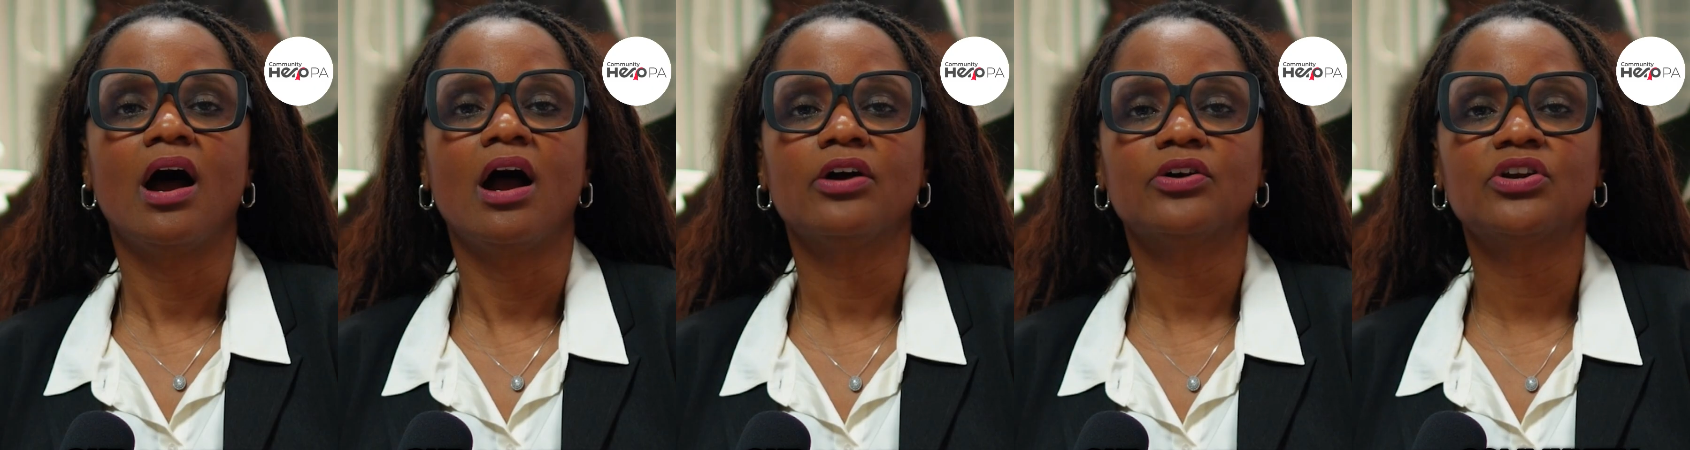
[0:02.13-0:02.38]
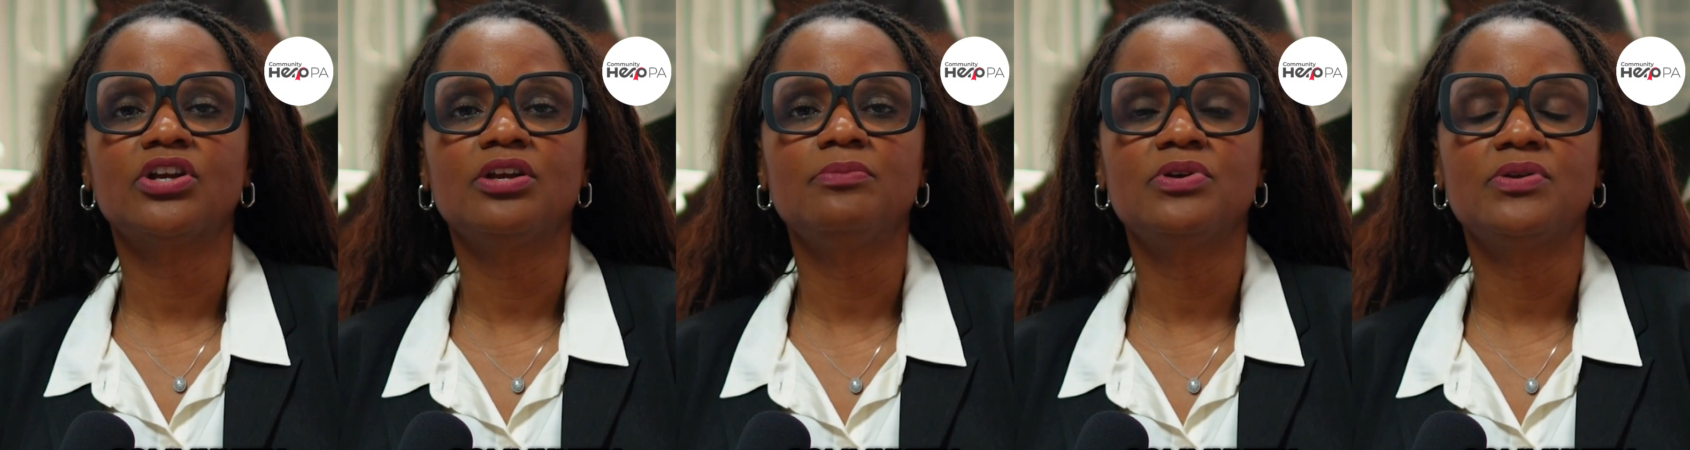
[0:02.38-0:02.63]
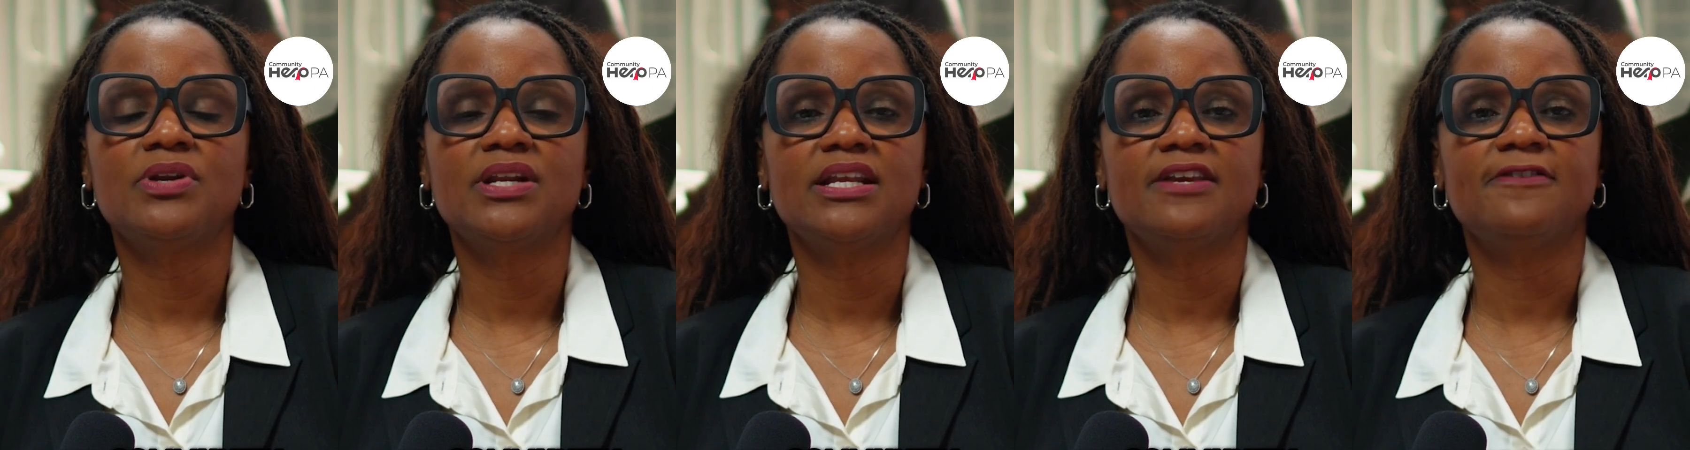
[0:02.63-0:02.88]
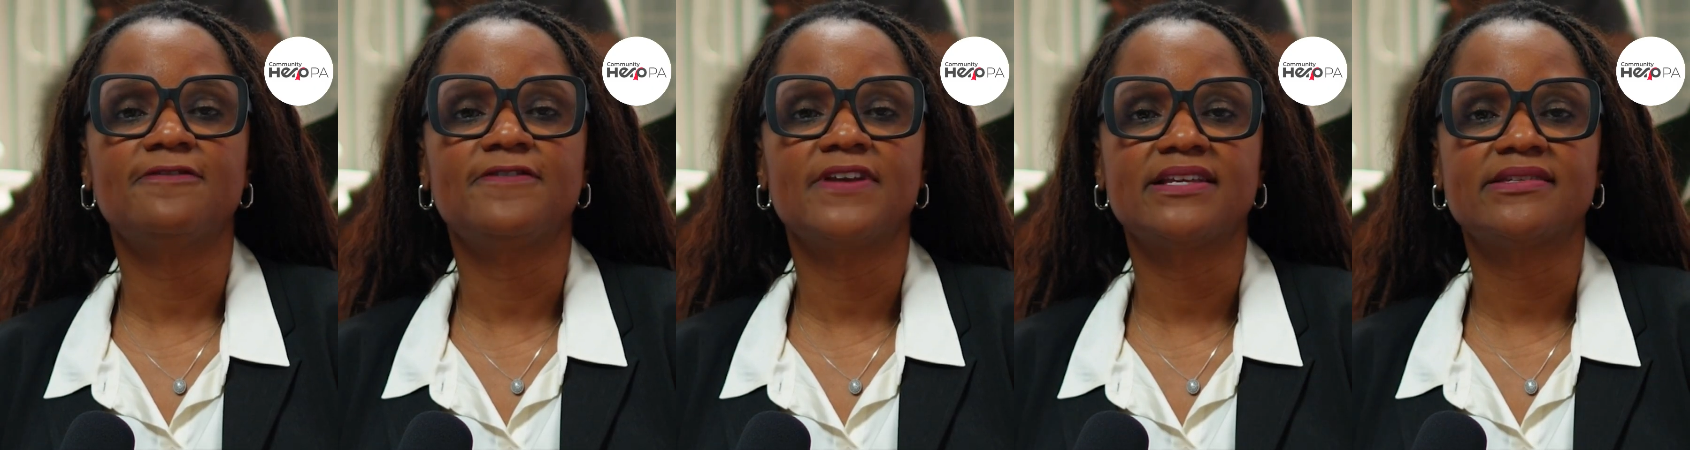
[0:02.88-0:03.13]
Our community
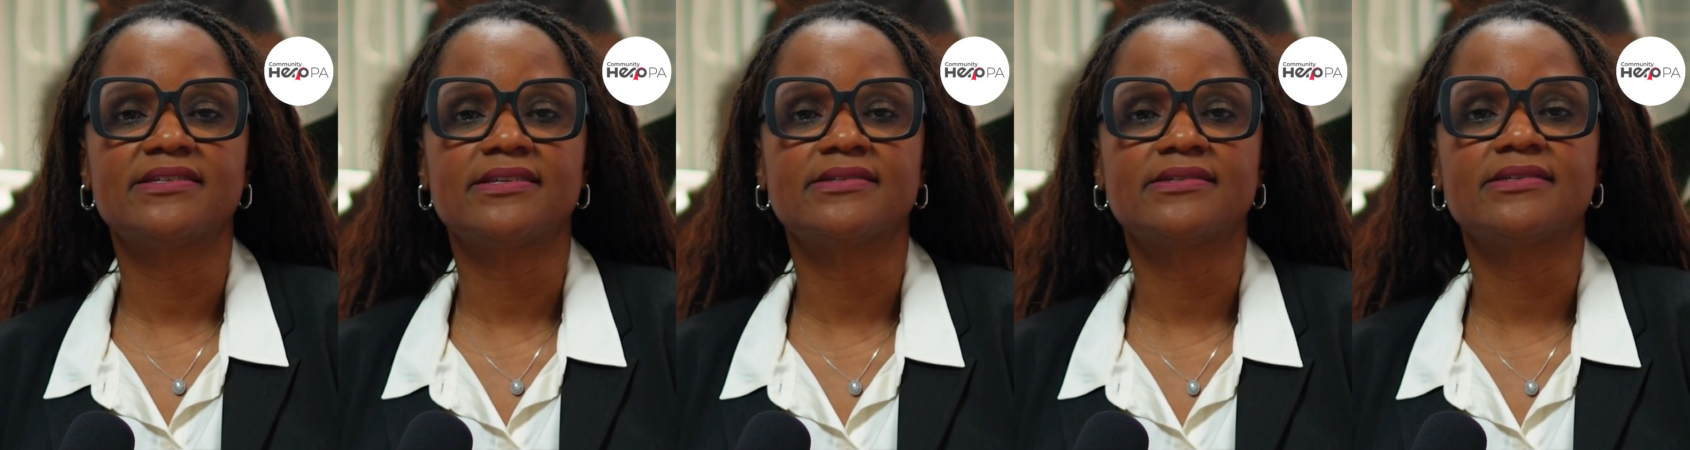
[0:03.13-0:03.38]
faces